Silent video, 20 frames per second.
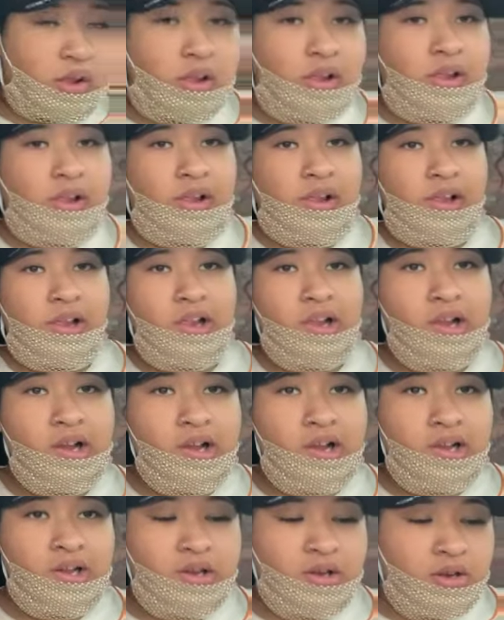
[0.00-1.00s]

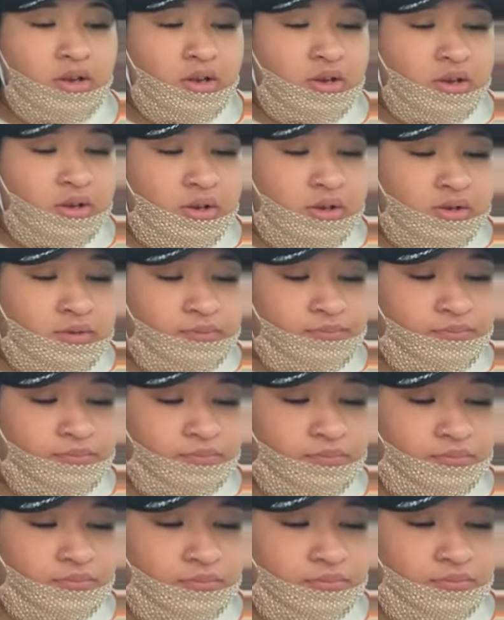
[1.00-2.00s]

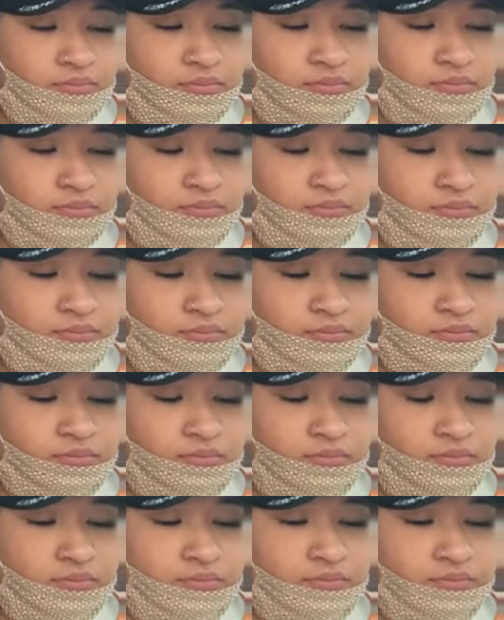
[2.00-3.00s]

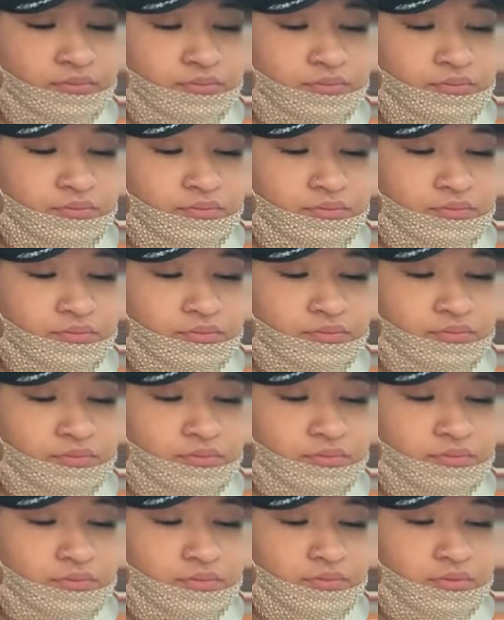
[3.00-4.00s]

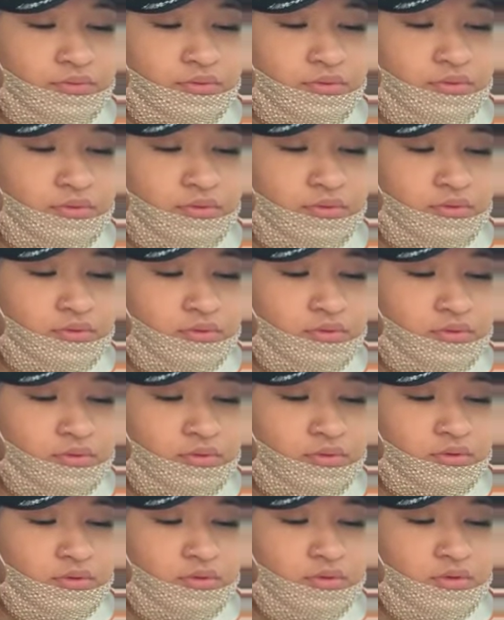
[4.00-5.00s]

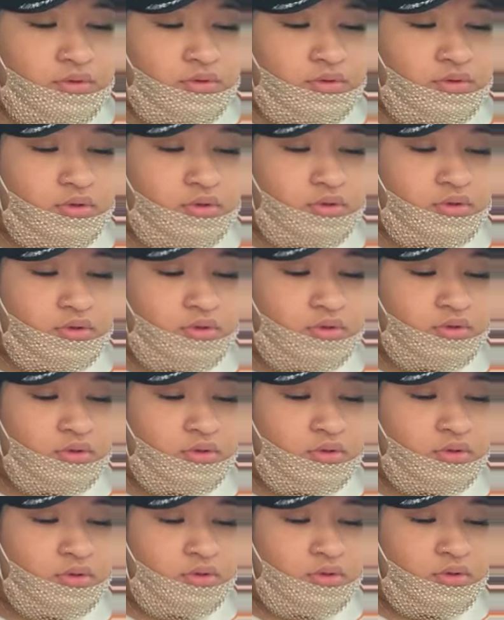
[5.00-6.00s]

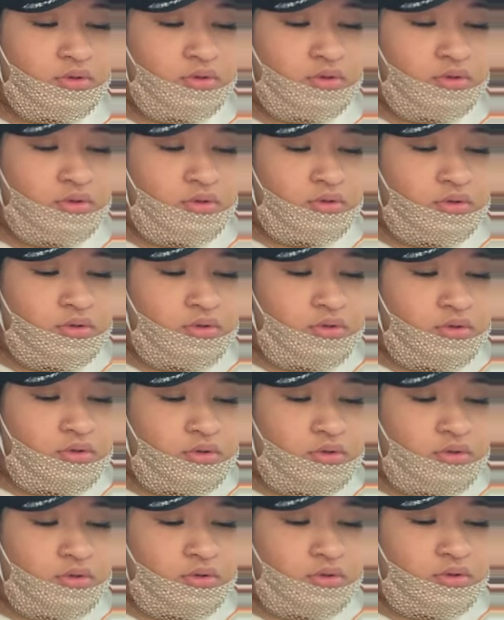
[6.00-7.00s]

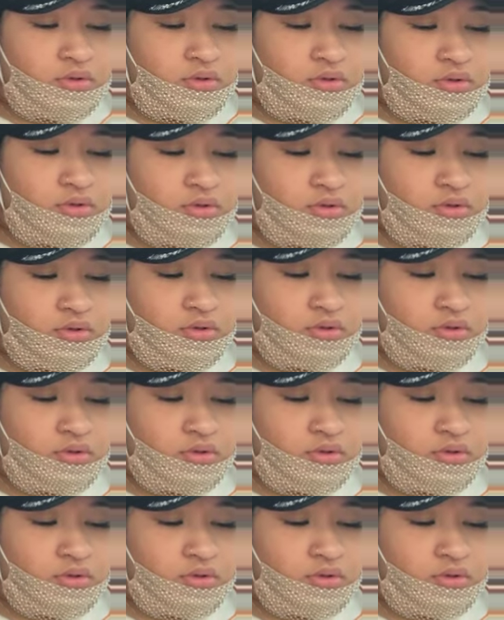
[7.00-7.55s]
(silent)